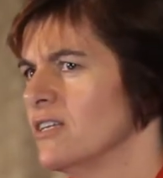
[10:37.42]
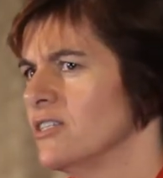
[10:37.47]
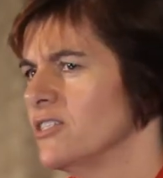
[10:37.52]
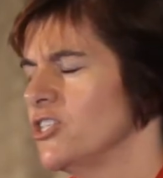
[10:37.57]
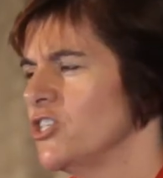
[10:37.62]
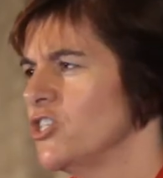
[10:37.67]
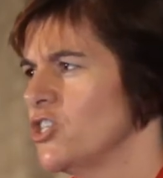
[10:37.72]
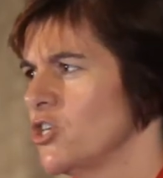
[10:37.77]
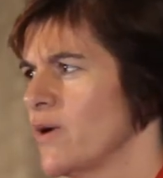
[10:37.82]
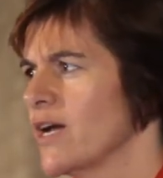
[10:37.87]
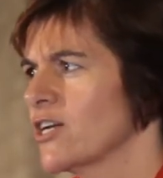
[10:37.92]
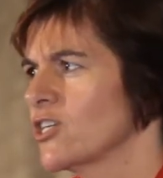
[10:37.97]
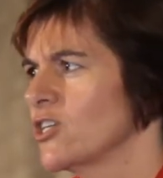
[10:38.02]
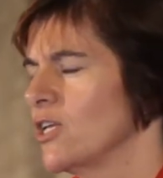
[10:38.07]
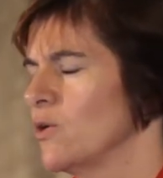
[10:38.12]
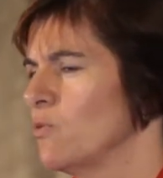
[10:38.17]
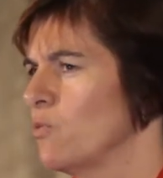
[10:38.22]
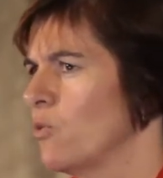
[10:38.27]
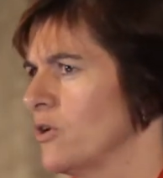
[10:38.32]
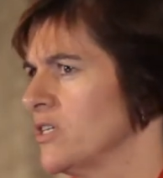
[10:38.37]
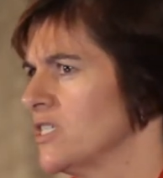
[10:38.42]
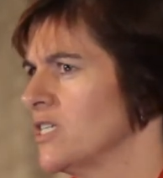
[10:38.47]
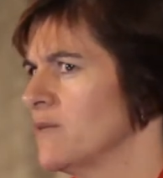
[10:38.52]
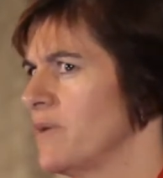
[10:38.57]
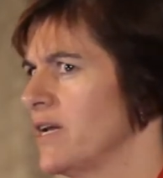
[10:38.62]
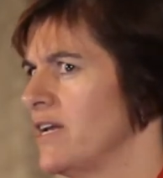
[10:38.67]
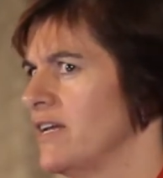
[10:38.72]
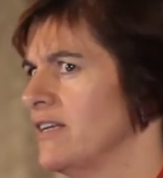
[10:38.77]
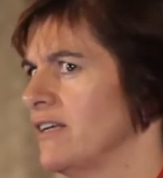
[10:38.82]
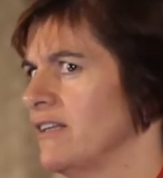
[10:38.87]
did you actually want to
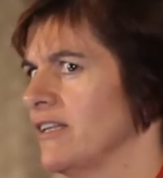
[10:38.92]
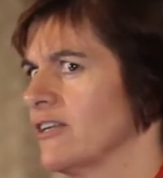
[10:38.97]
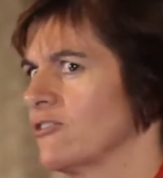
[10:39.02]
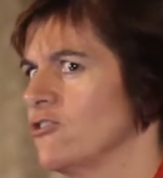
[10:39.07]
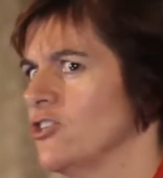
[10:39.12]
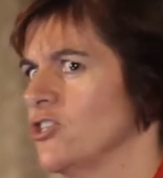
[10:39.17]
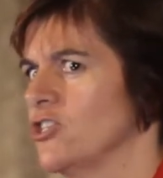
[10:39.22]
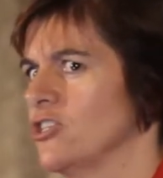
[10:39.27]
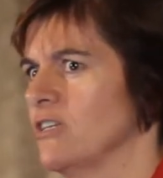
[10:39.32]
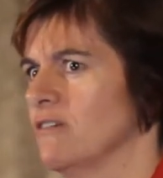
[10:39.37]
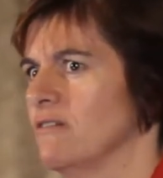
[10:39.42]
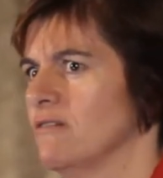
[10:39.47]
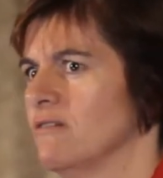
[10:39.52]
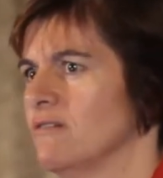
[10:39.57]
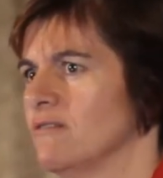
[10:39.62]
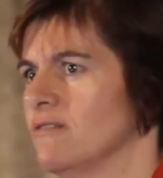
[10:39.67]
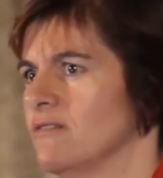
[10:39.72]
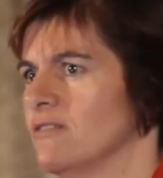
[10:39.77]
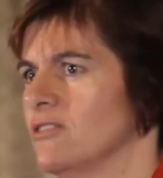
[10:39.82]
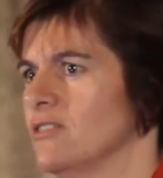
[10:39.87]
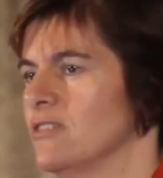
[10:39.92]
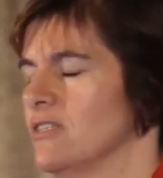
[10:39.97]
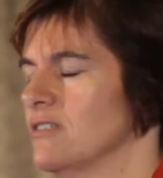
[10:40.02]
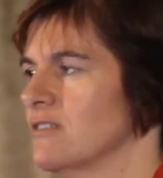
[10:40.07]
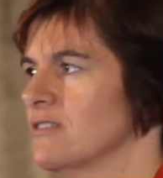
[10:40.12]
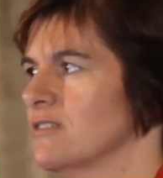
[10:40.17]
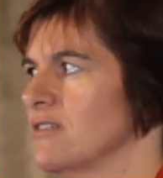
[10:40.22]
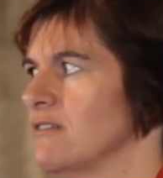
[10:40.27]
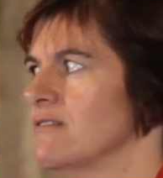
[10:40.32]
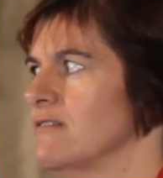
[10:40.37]
be an electrician? I
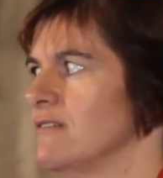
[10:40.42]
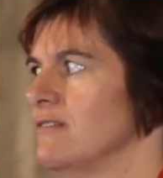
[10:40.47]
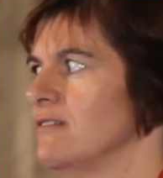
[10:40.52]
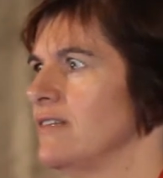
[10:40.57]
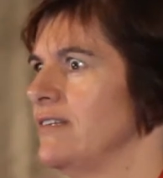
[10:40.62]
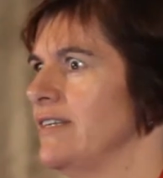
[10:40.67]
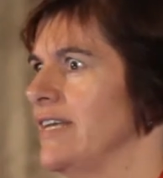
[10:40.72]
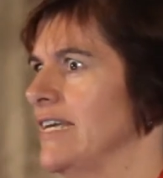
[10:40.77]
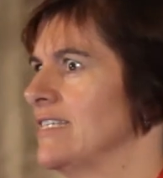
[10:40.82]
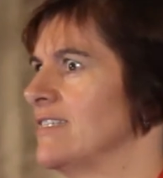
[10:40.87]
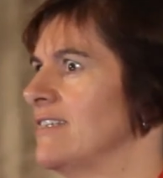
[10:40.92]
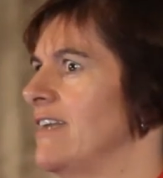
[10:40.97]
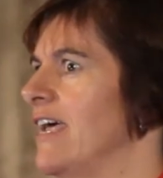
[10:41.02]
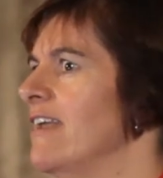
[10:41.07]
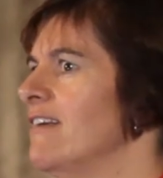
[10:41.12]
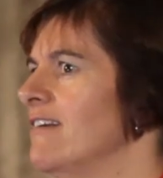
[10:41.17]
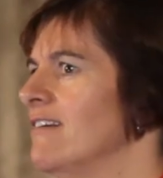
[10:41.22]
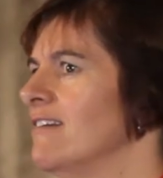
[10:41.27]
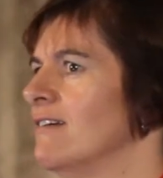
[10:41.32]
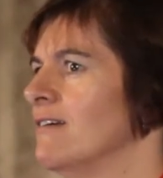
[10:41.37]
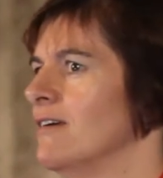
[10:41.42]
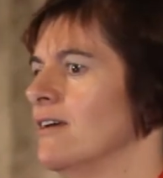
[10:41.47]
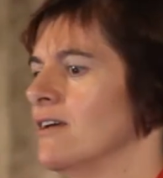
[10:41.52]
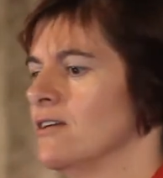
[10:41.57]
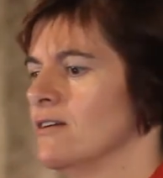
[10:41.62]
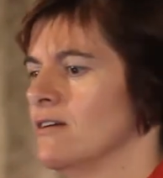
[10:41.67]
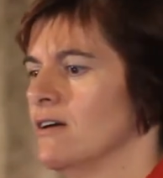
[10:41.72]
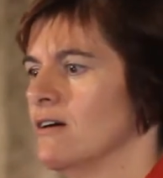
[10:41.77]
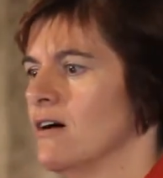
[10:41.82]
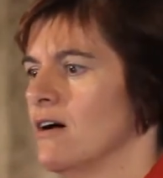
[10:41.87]
said, yes, Nan.
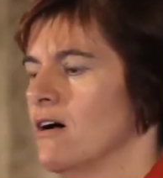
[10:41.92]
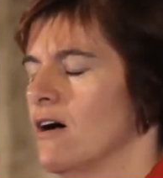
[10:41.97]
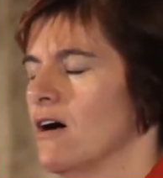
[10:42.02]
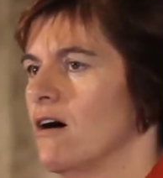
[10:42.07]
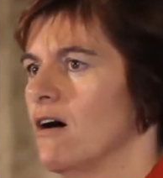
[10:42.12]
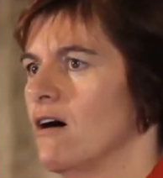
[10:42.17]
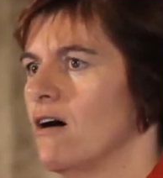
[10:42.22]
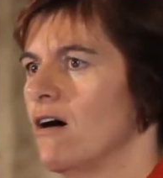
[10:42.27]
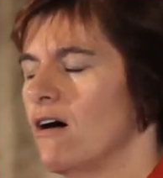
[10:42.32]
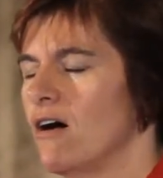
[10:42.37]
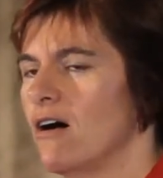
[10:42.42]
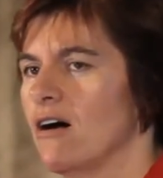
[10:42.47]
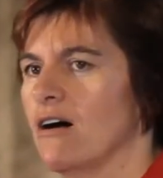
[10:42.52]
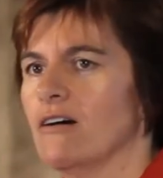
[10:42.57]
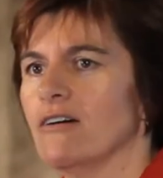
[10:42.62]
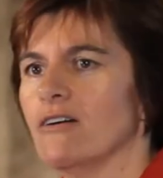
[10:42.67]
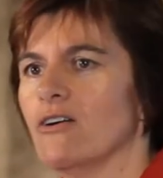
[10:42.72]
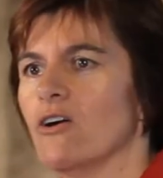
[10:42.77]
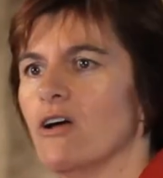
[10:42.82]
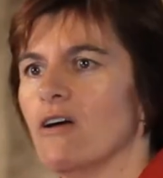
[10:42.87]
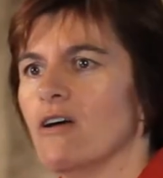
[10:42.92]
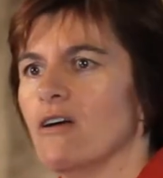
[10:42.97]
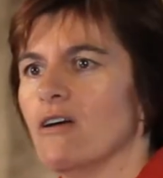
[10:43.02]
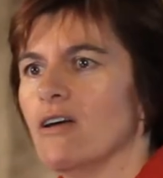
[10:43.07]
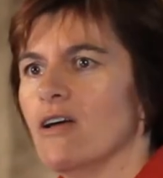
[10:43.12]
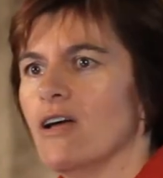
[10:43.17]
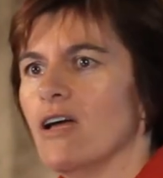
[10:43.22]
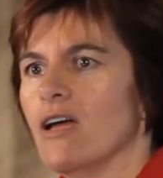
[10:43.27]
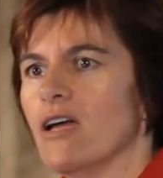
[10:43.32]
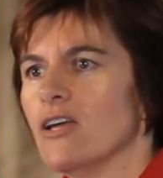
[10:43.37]
Oh.
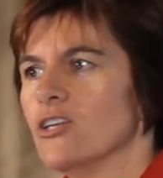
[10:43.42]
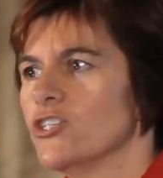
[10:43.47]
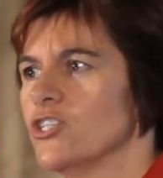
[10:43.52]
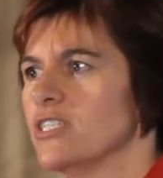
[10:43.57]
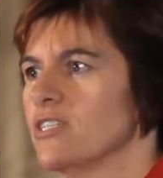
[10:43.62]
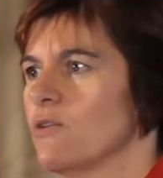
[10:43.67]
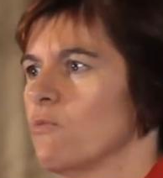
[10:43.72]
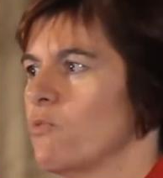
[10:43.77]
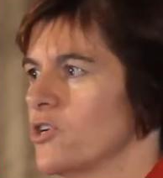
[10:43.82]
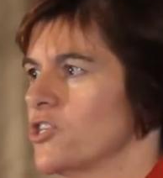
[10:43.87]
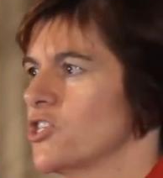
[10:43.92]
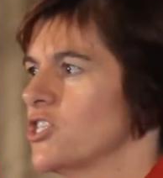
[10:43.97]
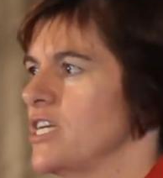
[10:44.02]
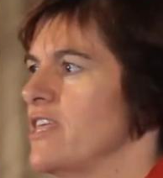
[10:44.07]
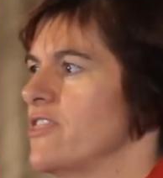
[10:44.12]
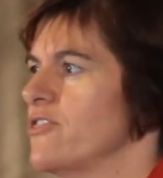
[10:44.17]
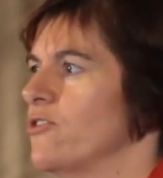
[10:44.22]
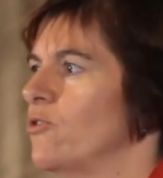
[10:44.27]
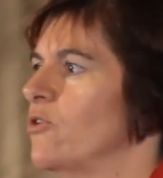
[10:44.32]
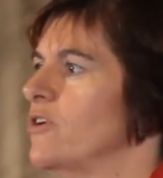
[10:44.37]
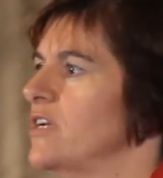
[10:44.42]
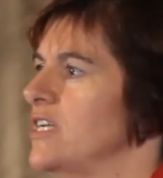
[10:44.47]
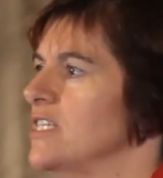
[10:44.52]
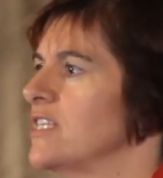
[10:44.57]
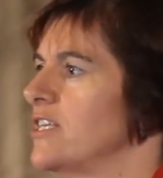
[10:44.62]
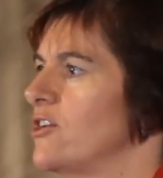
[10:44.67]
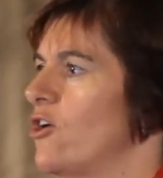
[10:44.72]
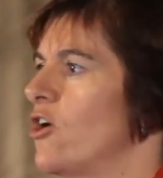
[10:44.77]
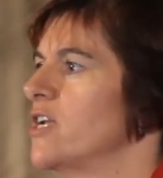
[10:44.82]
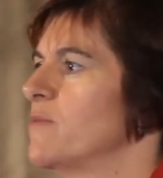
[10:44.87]
She said what she thought
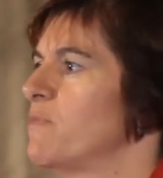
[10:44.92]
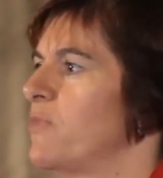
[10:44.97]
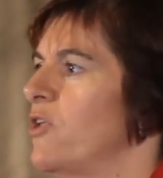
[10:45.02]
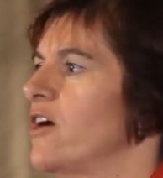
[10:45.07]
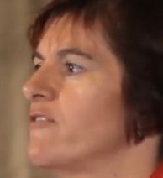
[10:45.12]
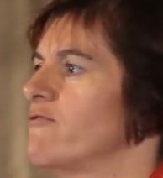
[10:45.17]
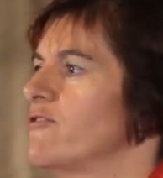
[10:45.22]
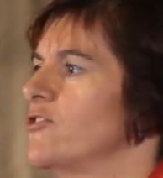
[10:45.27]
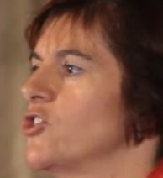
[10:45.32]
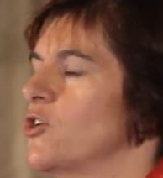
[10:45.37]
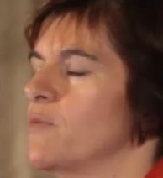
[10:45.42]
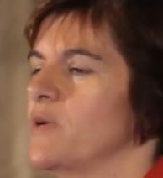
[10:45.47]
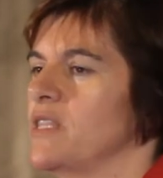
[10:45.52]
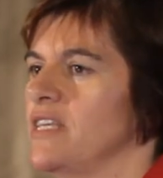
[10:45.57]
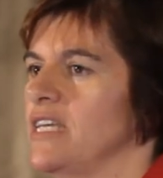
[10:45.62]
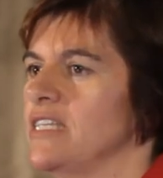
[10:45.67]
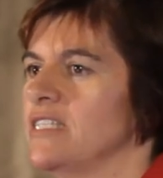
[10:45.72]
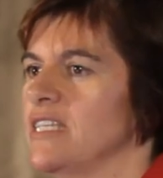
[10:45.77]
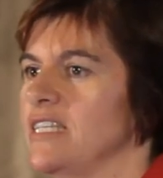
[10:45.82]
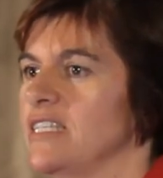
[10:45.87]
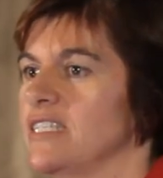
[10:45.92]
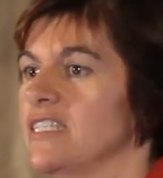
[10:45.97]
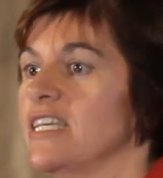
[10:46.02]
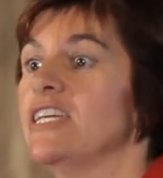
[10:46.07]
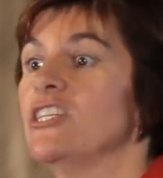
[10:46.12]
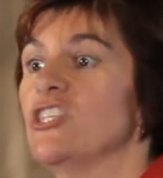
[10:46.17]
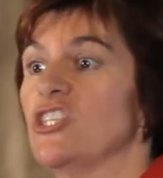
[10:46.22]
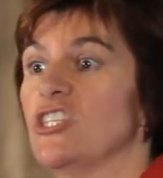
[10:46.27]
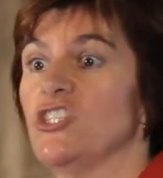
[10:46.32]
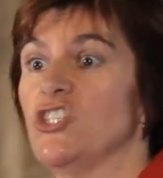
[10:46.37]
is that I'd applied for a job at the
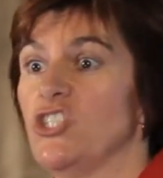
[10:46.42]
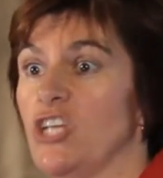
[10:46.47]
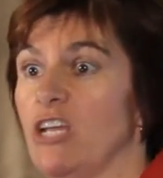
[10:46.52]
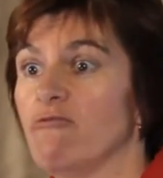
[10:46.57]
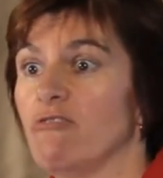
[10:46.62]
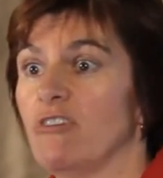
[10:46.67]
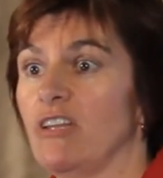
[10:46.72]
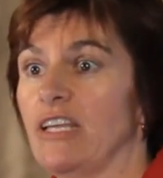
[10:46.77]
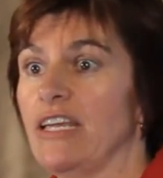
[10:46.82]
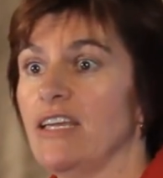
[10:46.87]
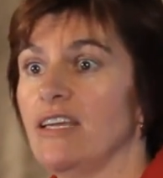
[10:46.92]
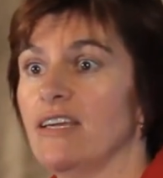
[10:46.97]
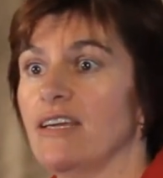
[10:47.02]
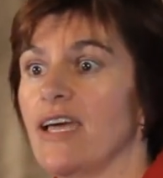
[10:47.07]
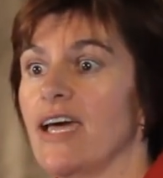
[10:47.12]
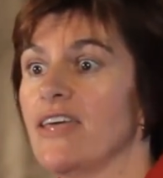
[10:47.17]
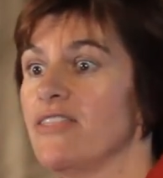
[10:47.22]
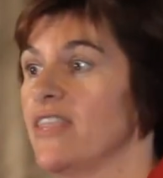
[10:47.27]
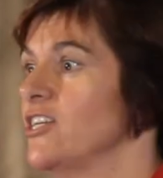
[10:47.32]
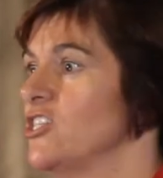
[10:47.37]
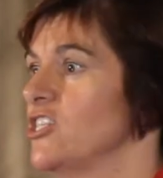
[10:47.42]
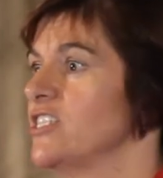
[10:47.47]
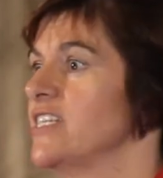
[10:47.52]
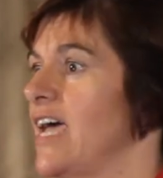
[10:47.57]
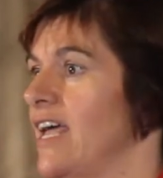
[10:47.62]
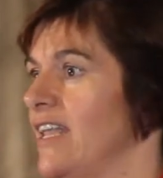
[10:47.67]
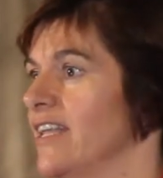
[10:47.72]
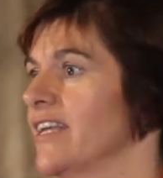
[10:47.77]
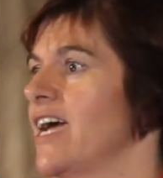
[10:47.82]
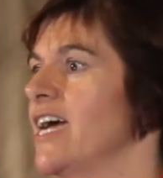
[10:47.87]
SEC just generally, and they just
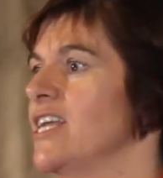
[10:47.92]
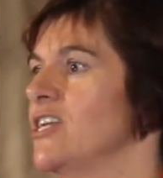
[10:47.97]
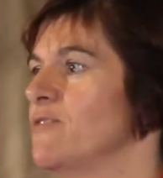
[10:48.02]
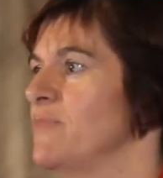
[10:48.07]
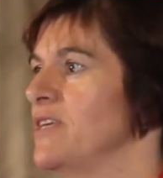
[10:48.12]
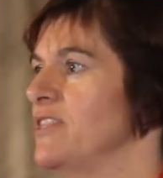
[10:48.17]
allocated